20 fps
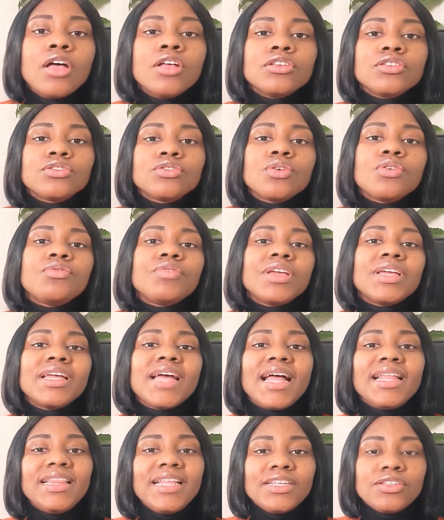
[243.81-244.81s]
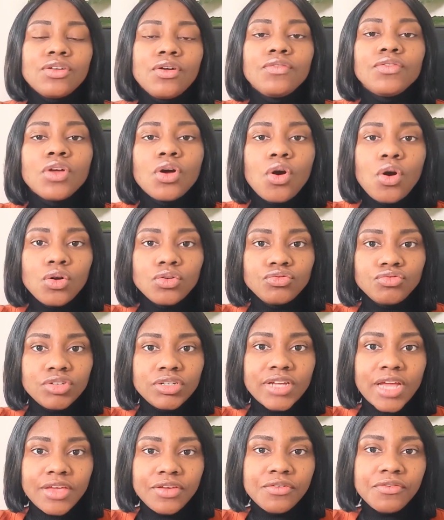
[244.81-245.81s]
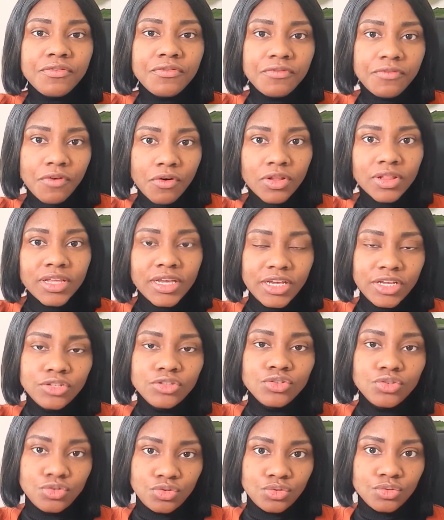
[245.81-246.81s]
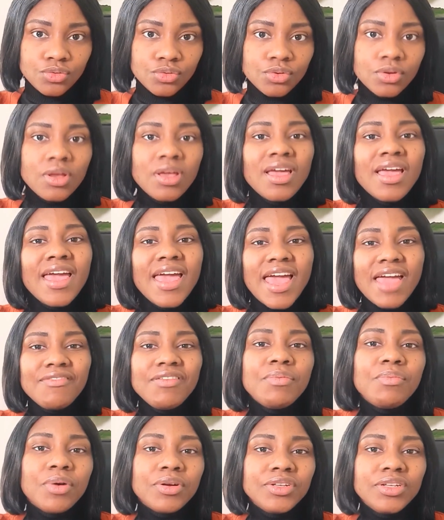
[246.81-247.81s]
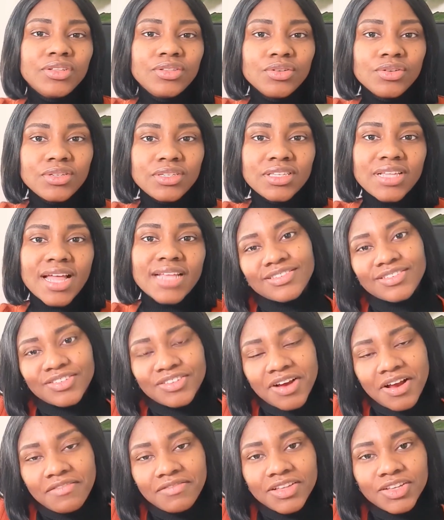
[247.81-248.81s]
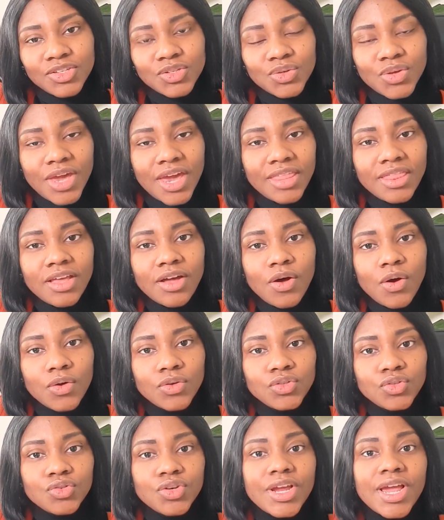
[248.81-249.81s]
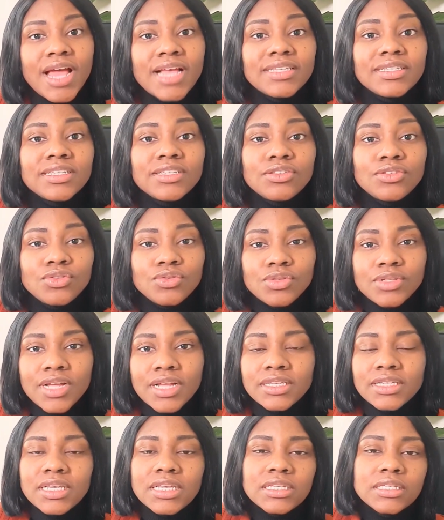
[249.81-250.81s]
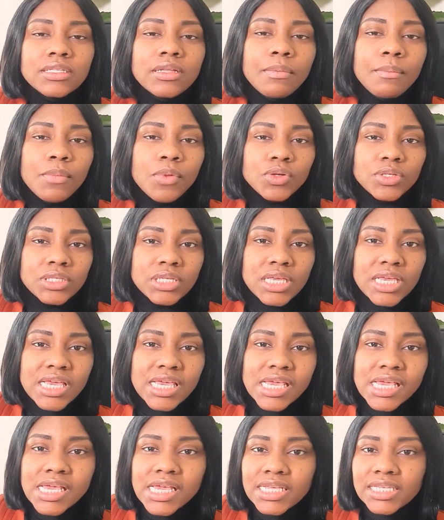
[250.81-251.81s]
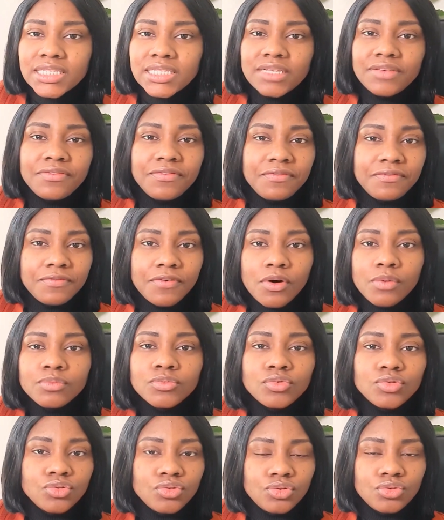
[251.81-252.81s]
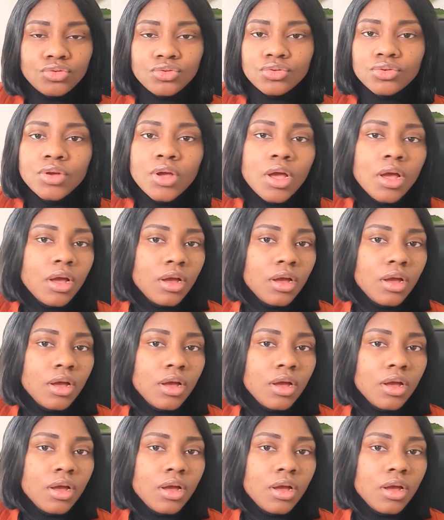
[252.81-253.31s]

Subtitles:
So regardless of the country that you fall into, everybody knows that traveling to any country as a student is the most easy form to